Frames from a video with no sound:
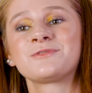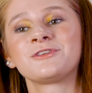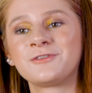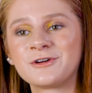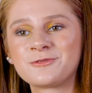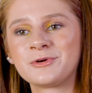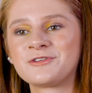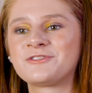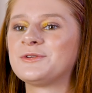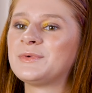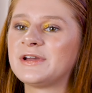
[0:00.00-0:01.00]
I was the first
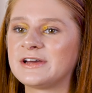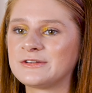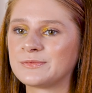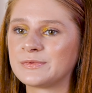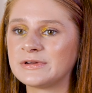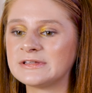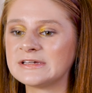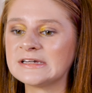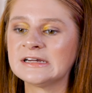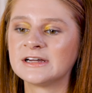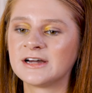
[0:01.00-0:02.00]
person. We had to
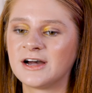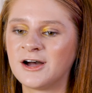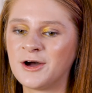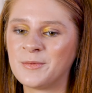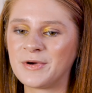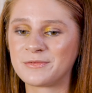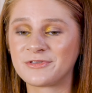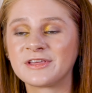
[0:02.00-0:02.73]
really um, I was